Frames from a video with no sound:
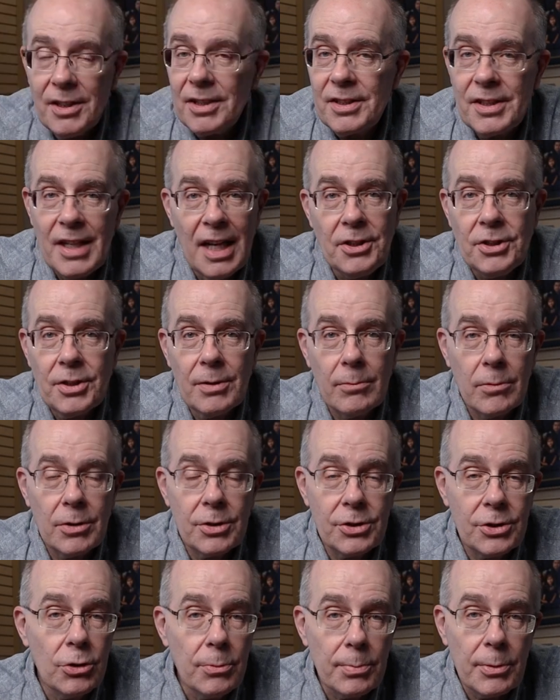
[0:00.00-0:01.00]
the session
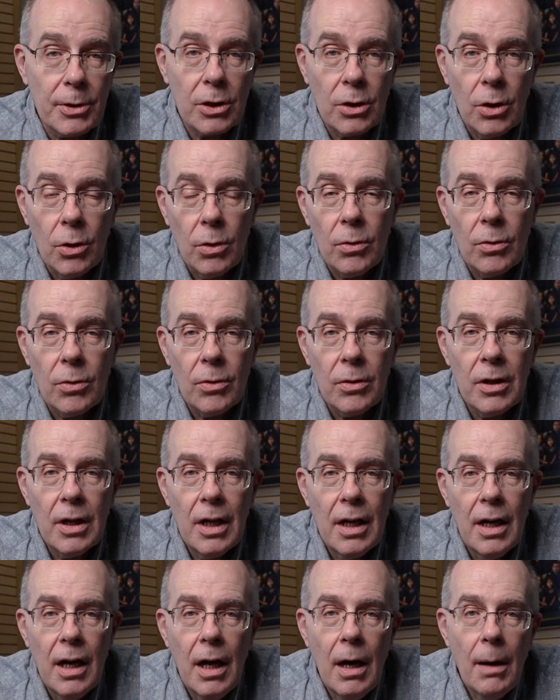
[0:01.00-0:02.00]
was super cool,
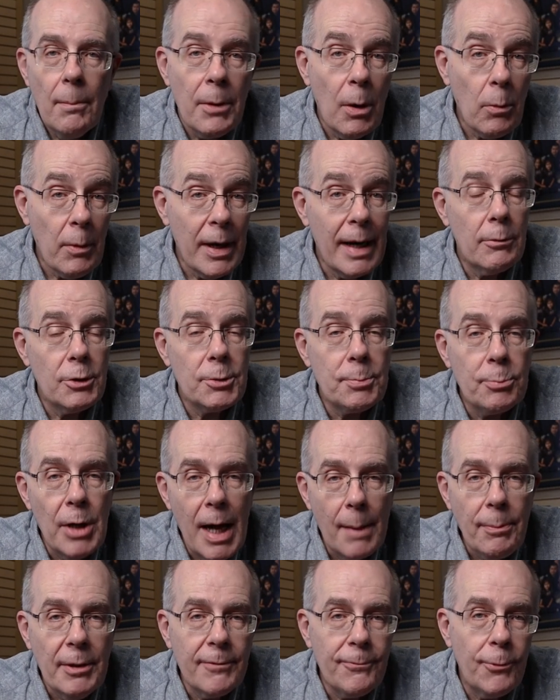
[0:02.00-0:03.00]
but when I was
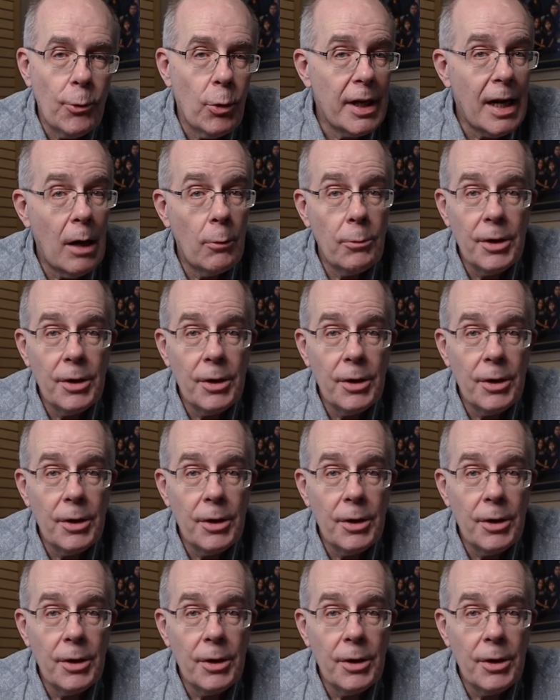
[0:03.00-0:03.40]
prepping for it, I